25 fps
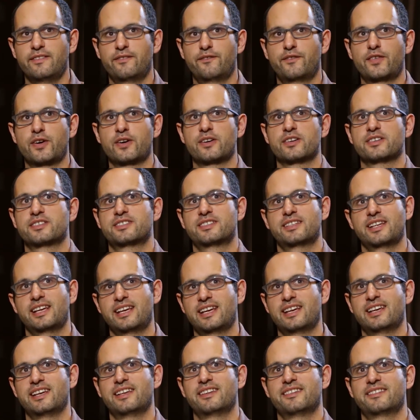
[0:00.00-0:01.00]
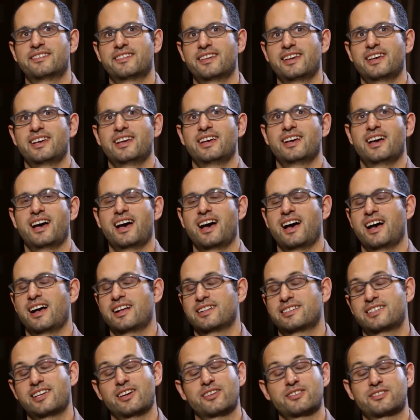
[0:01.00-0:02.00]
first is
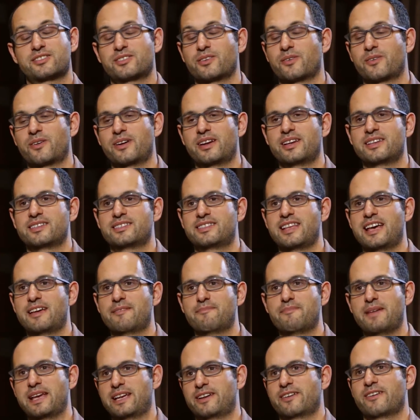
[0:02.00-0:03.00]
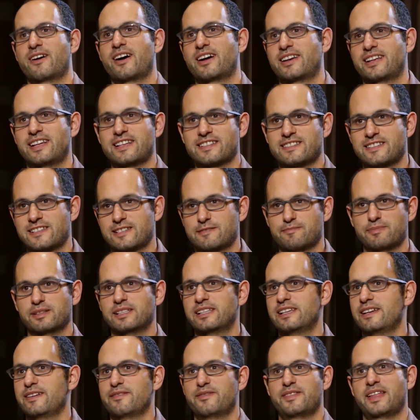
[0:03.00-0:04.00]
tell stories that make your audiences
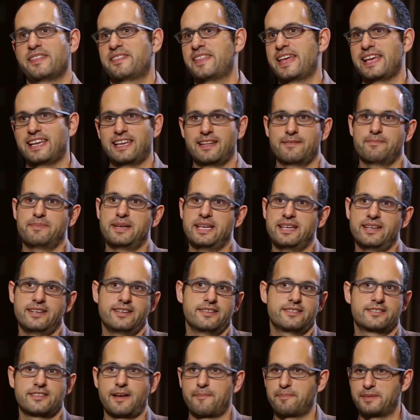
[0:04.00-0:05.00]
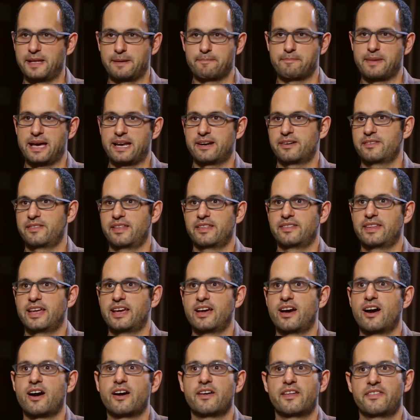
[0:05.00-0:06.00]
believe that they can be something better than
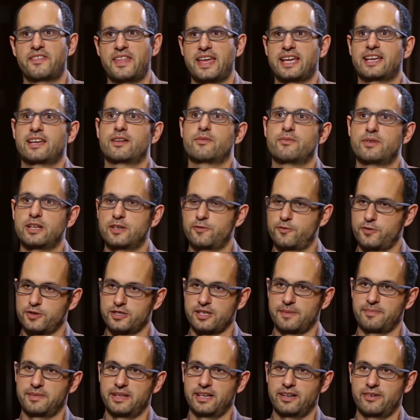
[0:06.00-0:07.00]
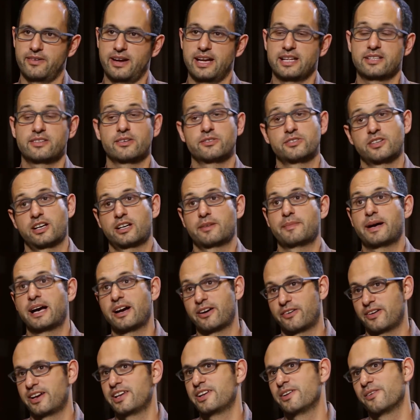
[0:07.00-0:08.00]
they are, that they can reach for something great. Don't talk about how
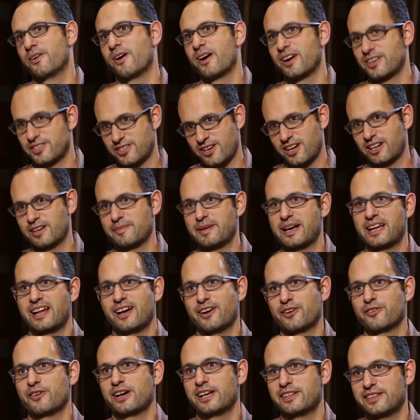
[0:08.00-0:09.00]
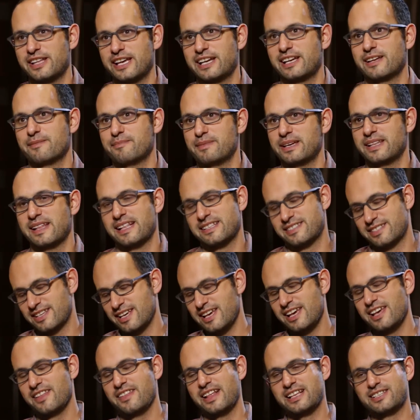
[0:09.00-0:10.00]
great you are, talk about how great they can be. That's
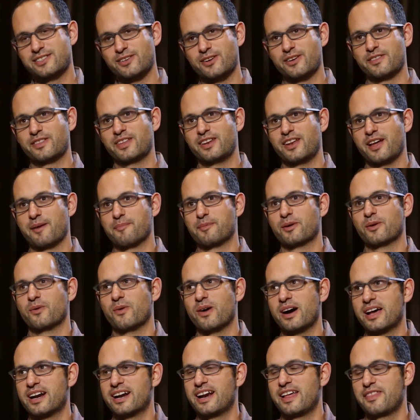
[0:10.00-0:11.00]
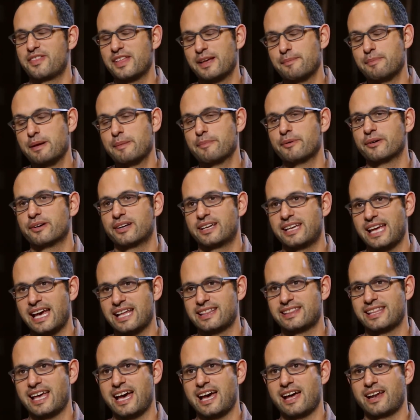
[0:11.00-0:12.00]
sort of the number one, and I think people
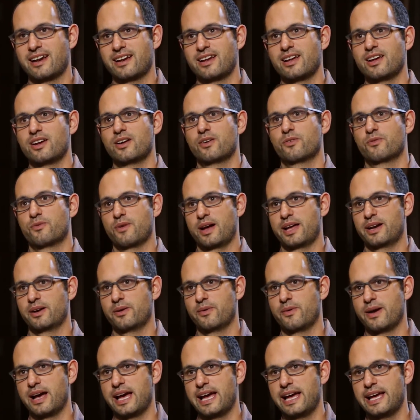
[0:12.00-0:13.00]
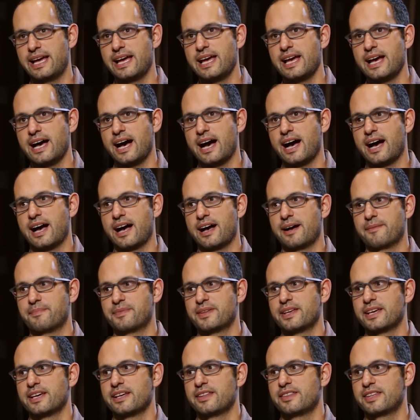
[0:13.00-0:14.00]
get that right away.
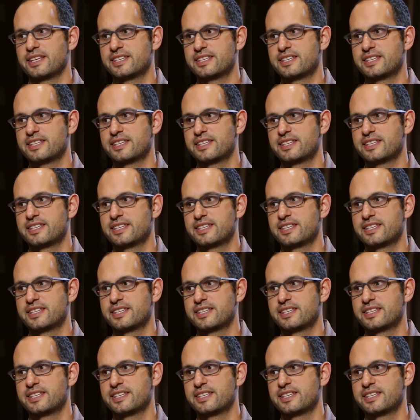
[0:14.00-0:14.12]
The